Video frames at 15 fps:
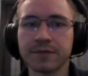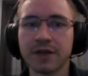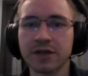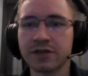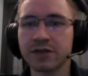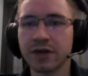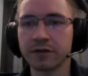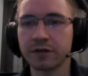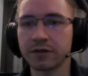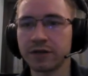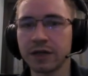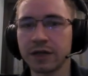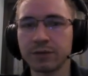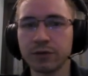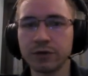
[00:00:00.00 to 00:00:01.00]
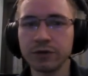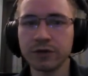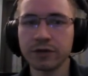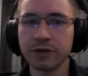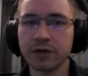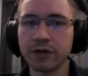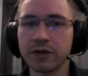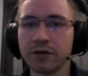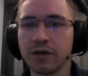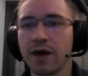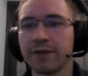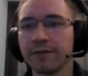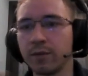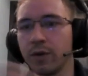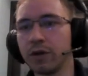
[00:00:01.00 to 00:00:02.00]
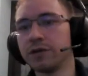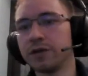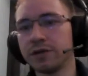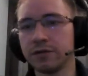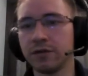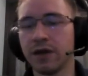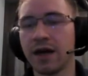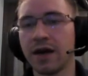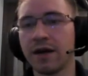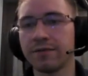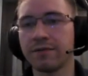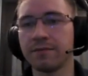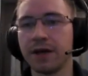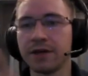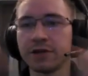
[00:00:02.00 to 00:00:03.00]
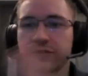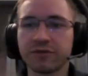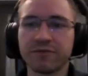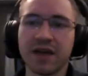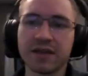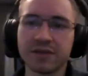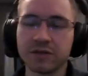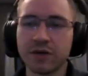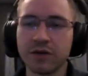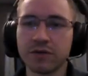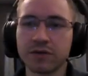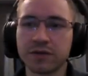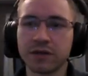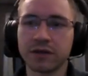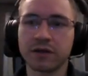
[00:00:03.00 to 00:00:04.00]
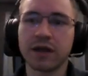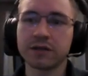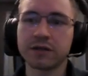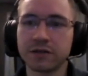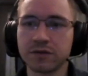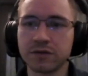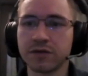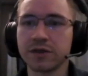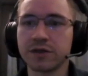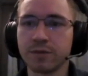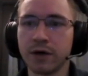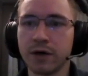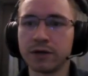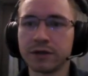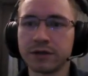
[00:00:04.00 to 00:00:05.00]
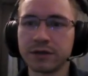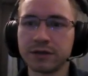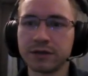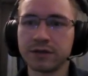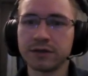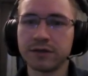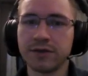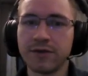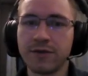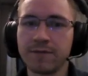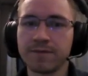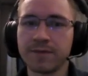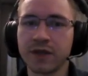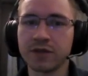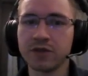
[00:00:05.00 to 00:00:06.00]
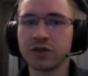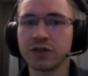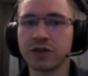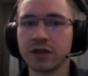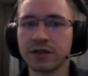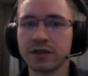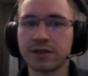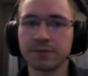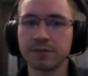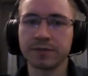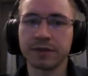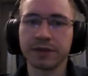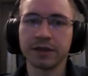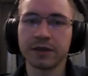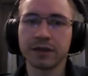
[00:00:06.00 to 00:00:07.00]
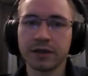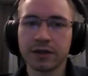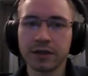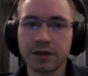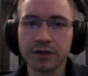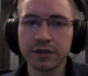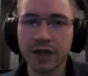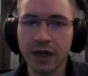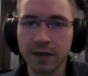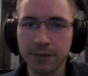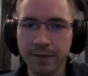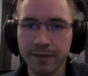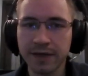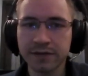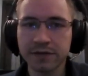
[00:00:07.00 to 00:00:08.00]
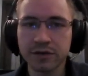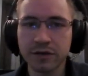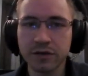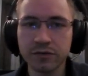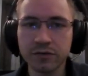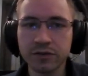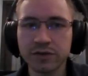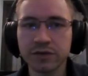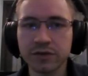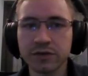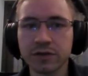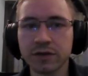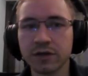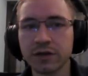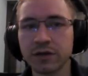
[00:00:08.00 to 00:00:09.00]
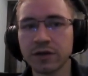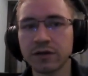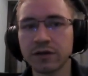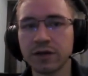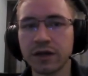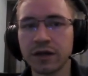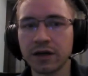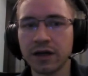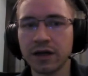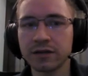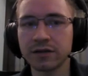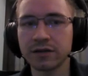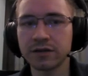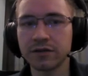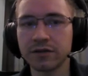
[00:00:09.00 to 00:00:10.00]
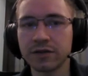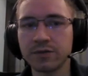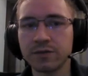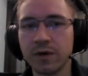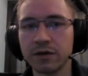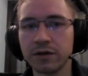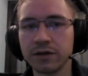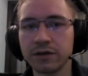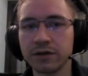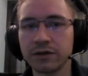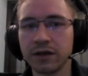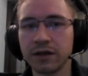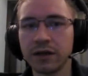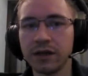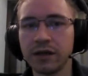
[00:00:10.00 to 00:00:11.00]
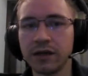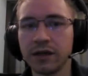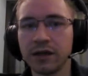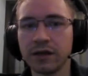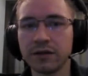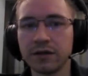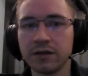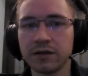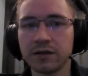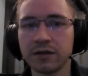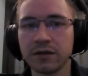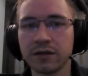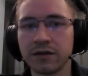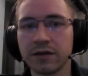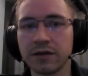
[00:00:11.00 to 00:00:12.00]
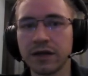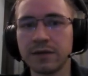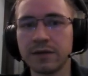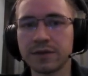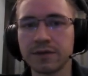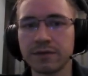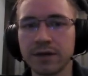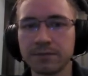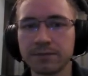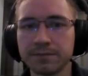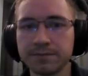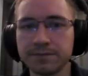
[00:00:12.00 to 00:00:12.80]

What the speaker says: standard network, you have a wallet, you have a bunch of masternodes that are connected to this wallet. You're just going to simply type the masternodes that are connected to this wallet and the names of them.